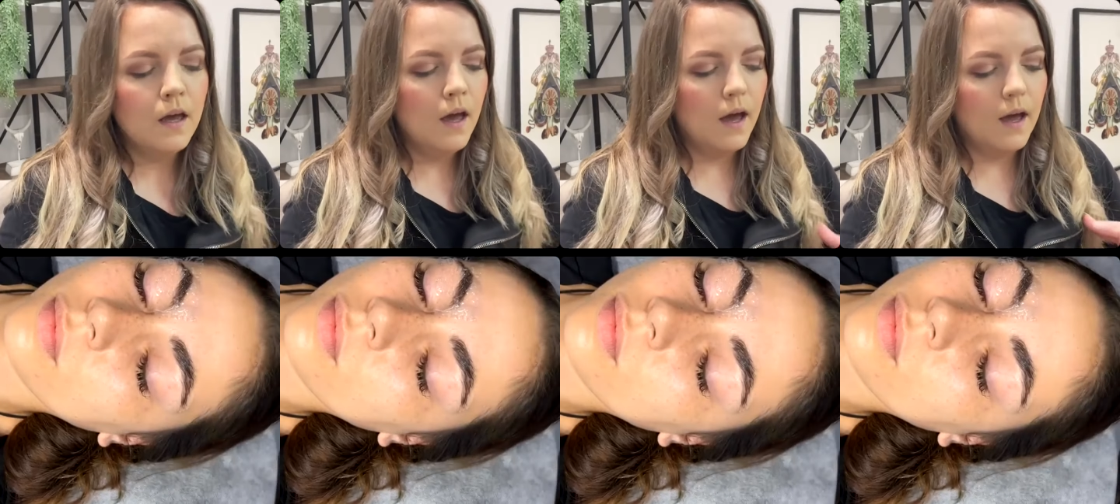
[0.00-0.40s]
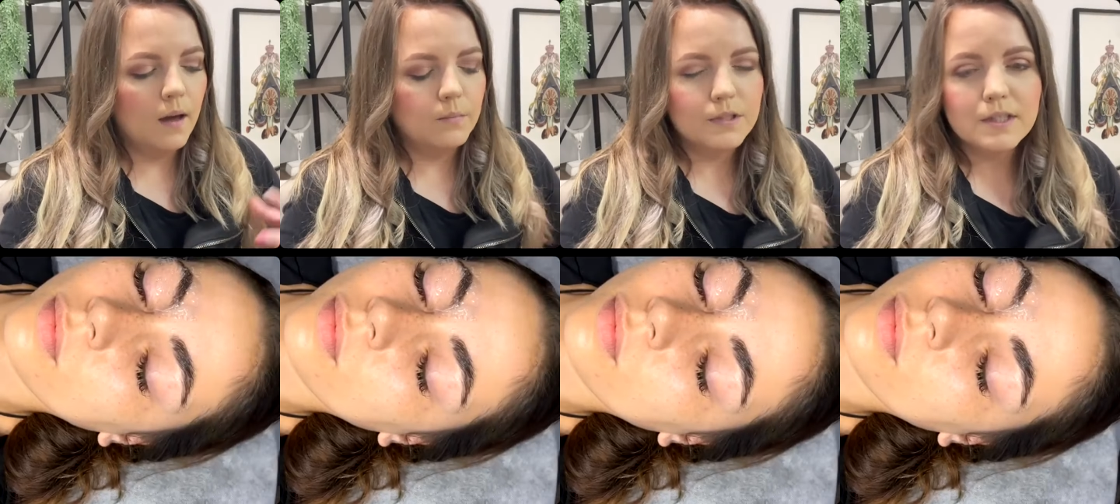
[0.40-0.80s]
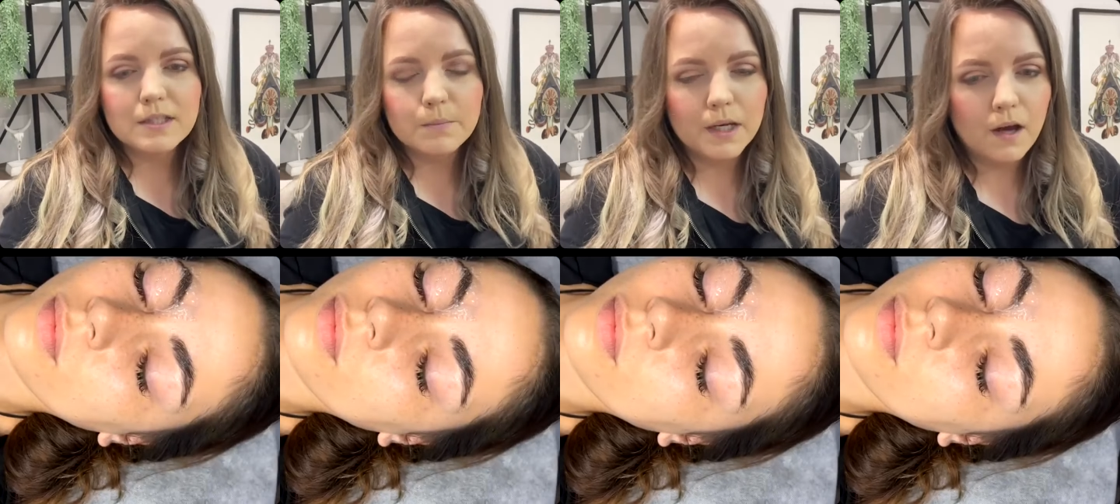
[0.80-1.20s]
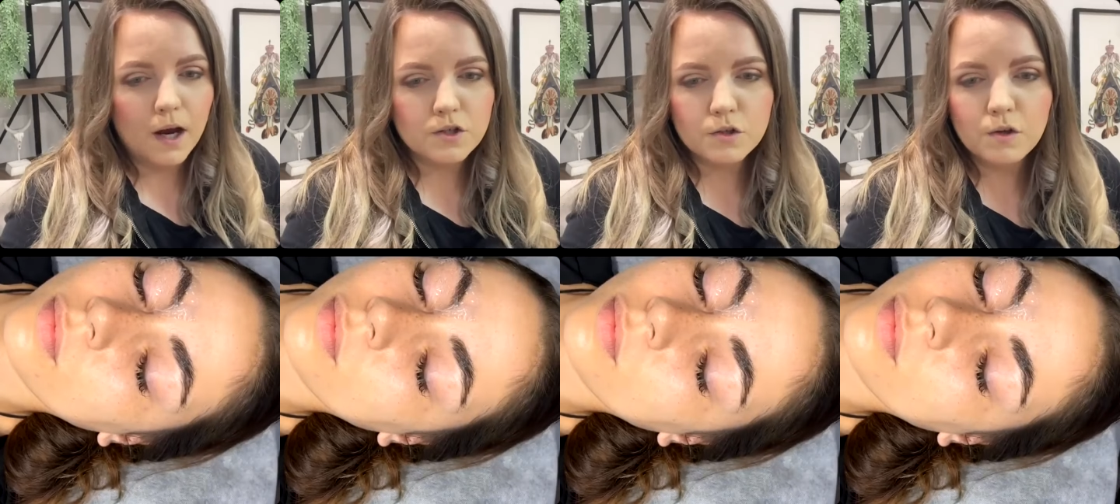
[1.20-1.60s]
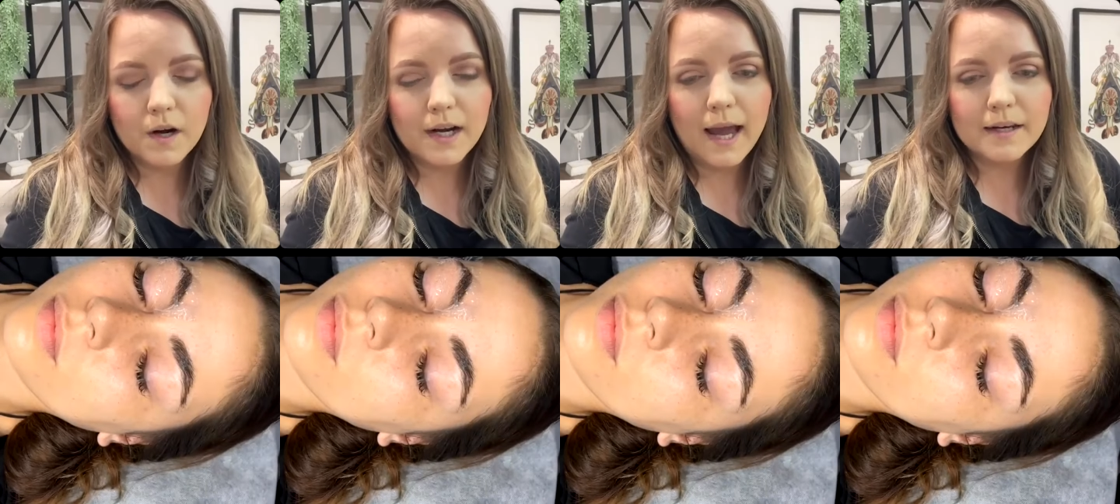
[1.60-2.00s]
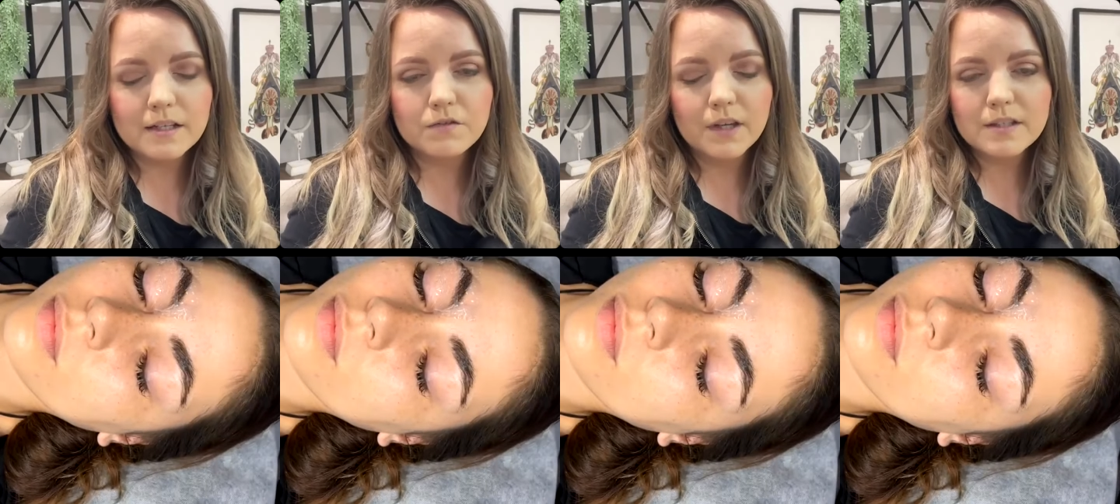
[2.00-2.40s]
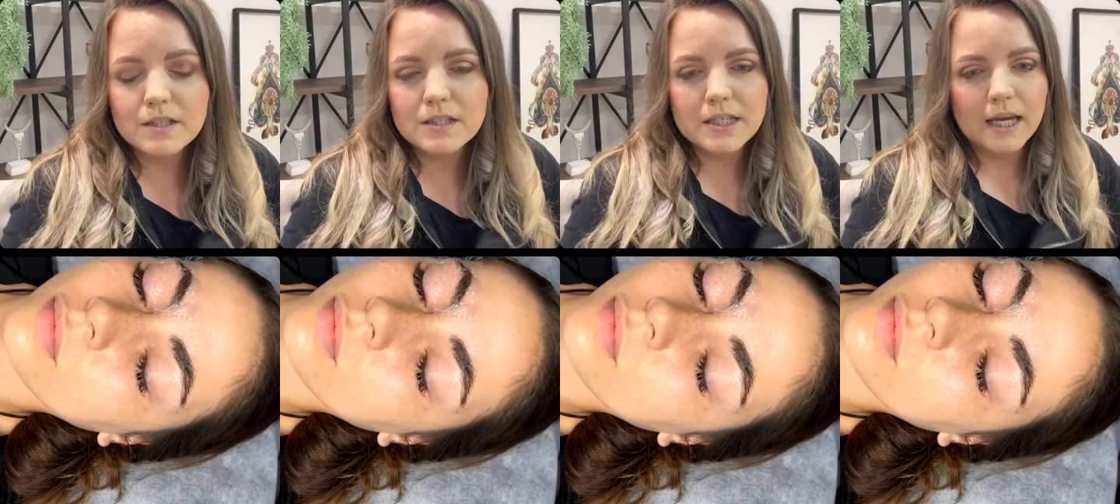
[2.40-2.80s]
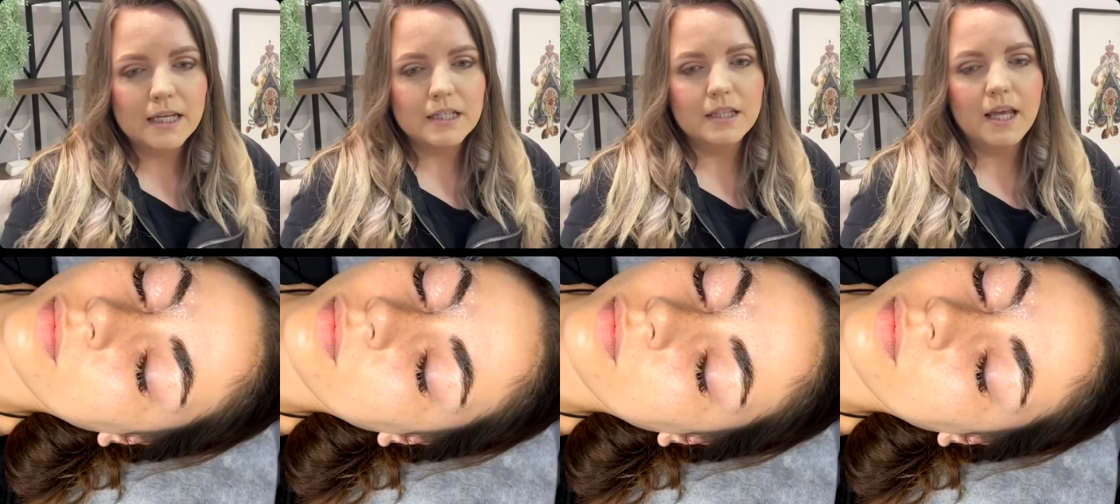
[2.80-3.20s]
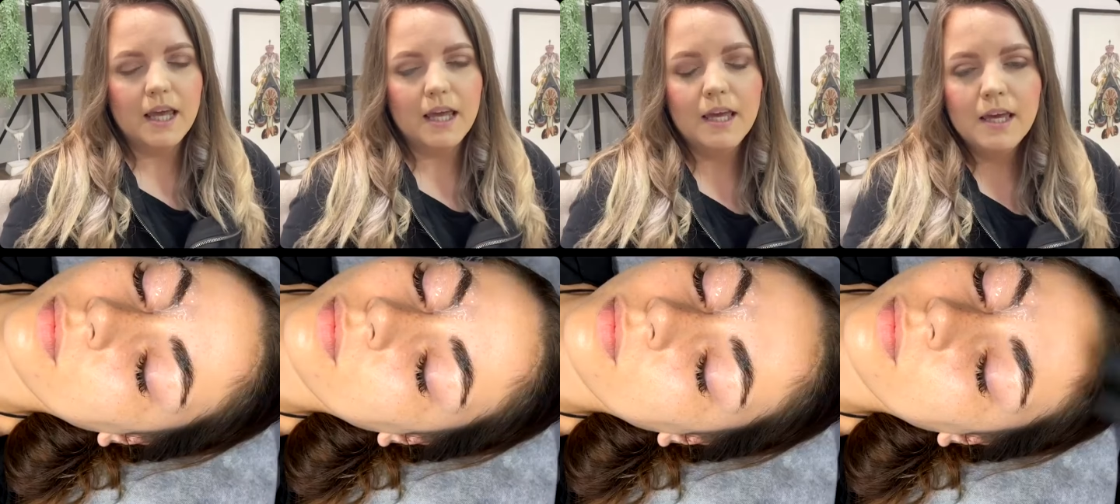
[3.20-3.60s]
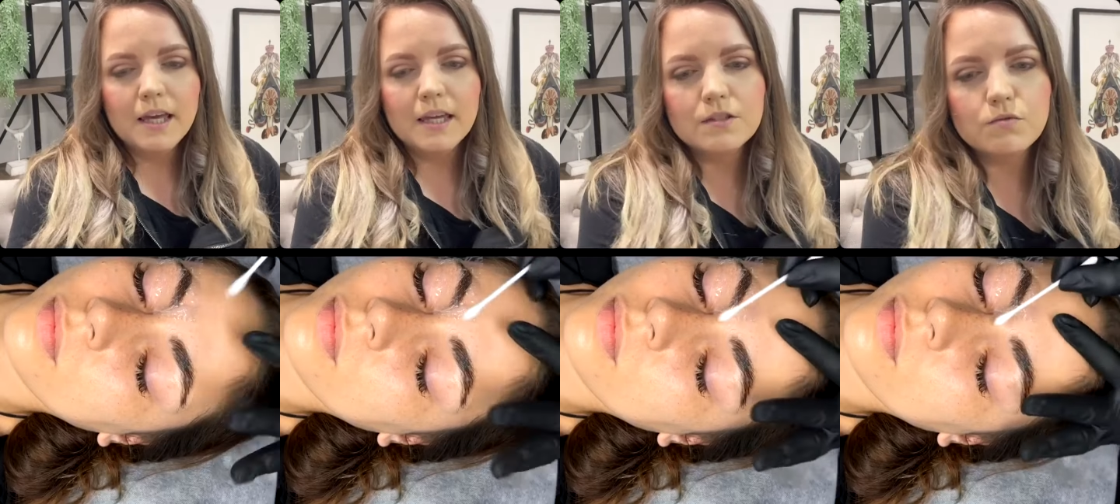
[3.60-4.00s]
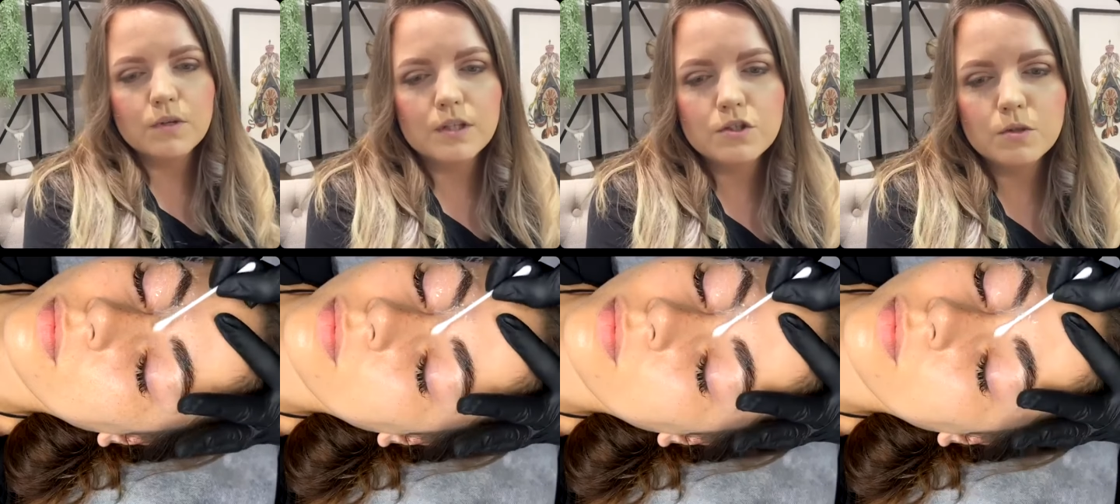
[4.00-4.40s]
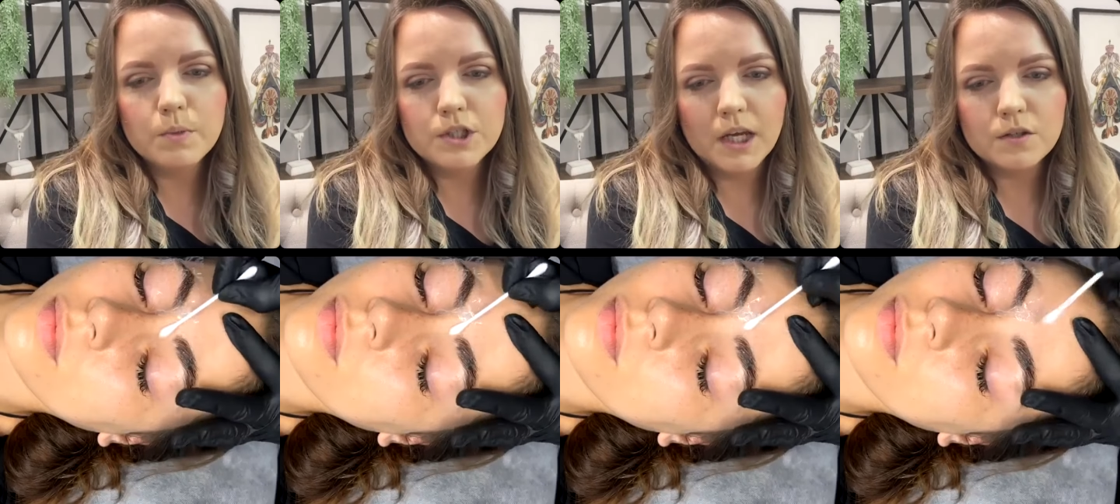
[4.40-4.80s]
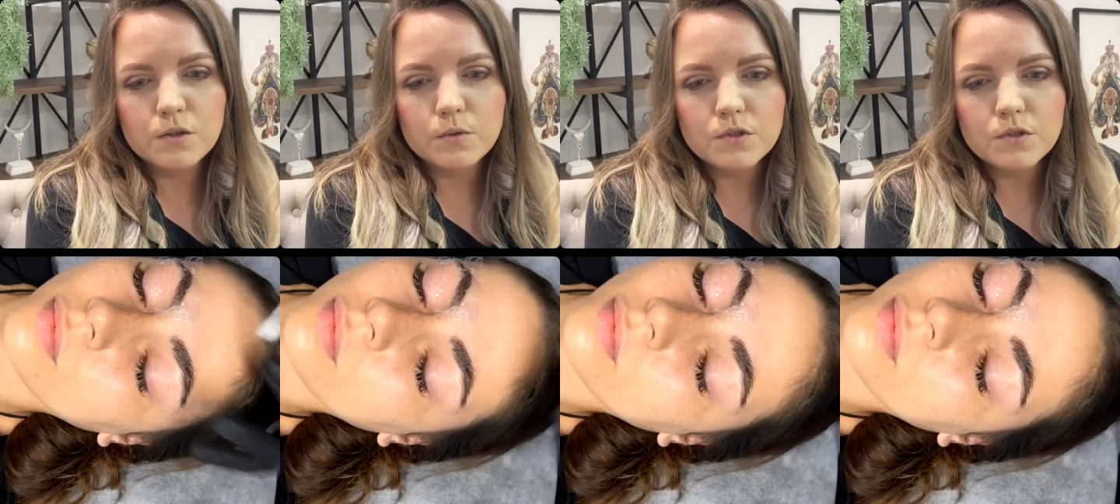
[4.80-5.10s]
The cysteamine hydrochloride active that's contained in there is really super gentle.